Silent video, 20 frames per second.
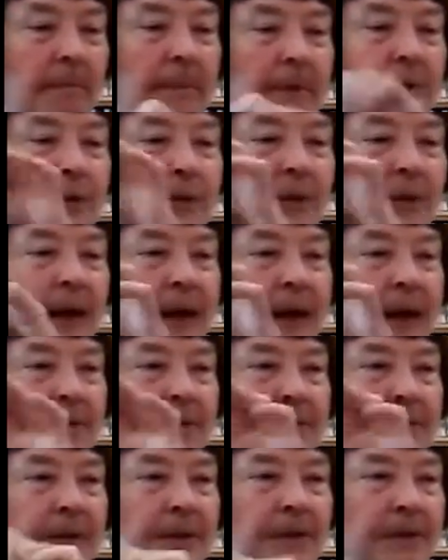build your
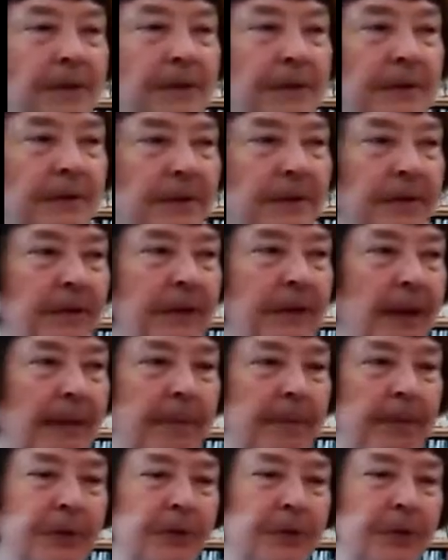houses, set
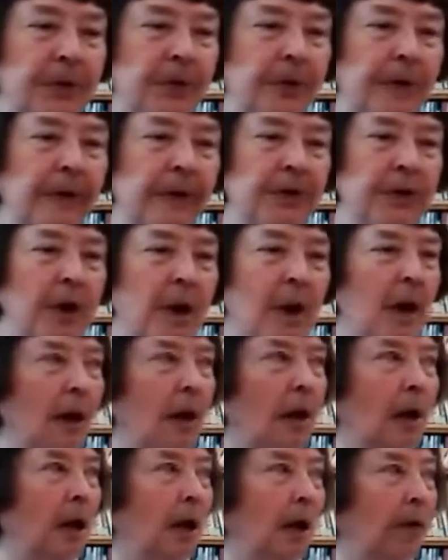up your storage,
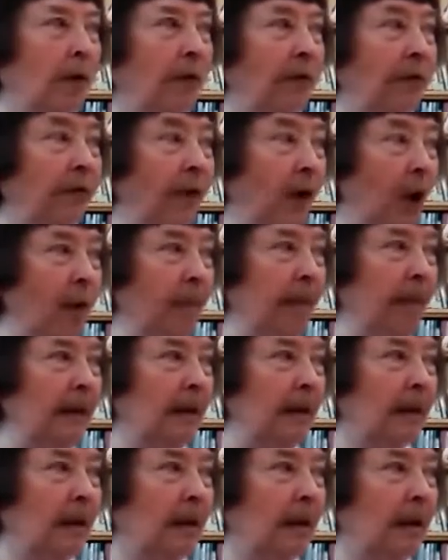farm
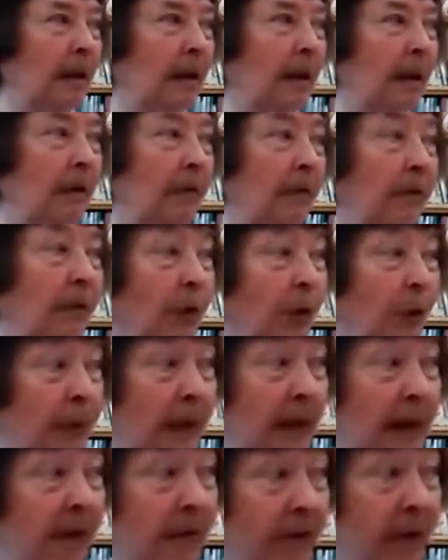it for
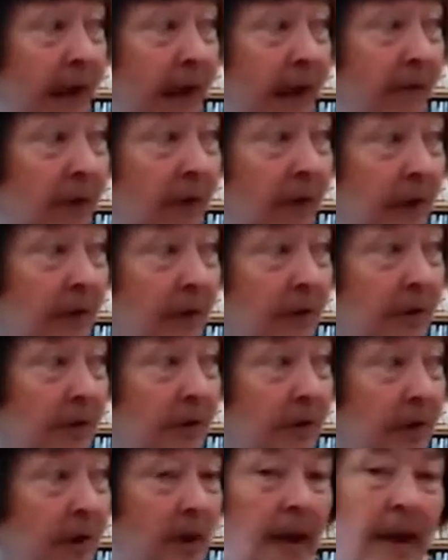3 to 5
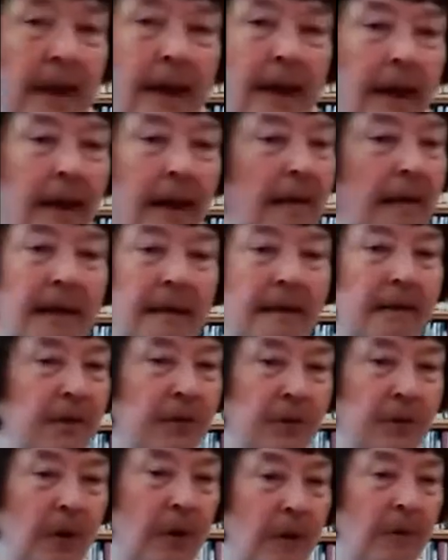years. And then the
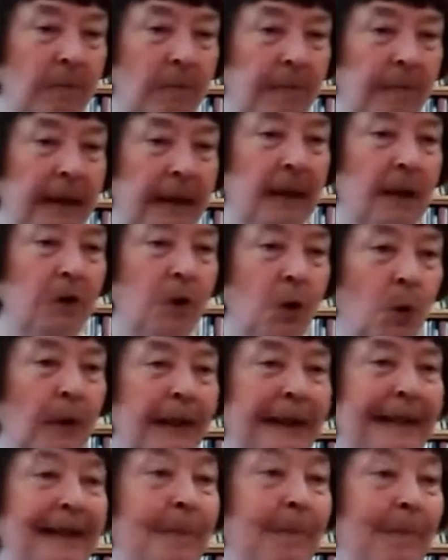soil would be
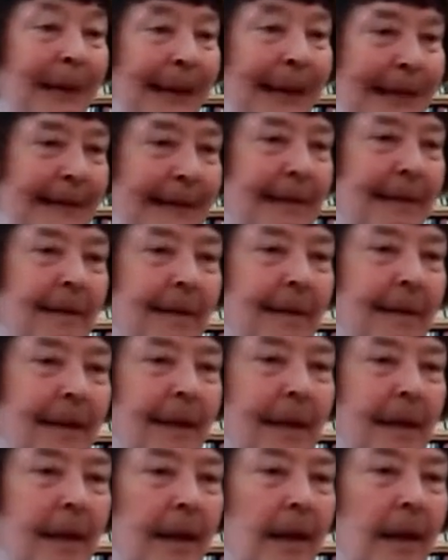totally depleted.
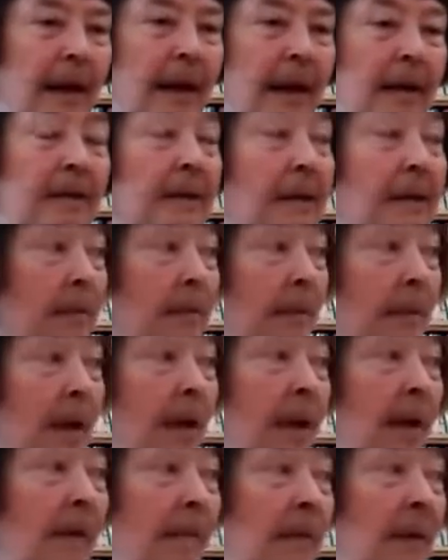And
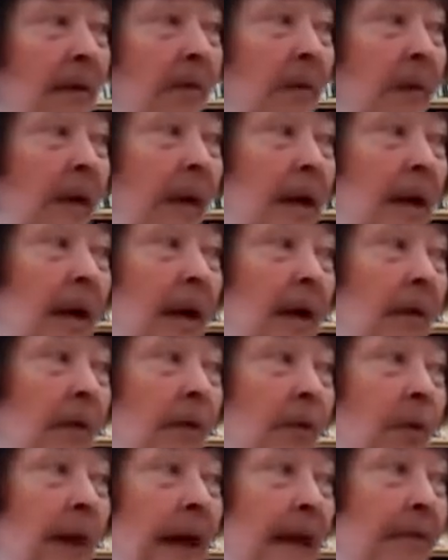sometime I don't know
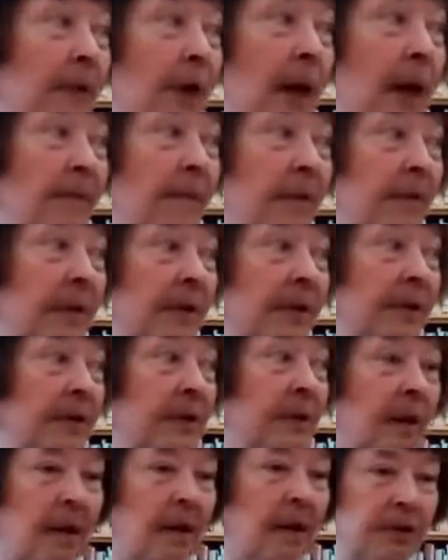if we'll have time for this
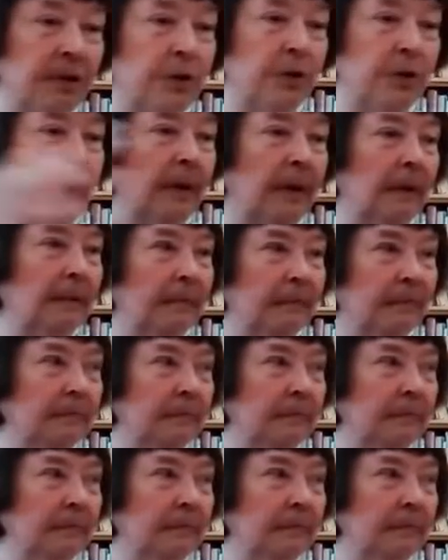in our short,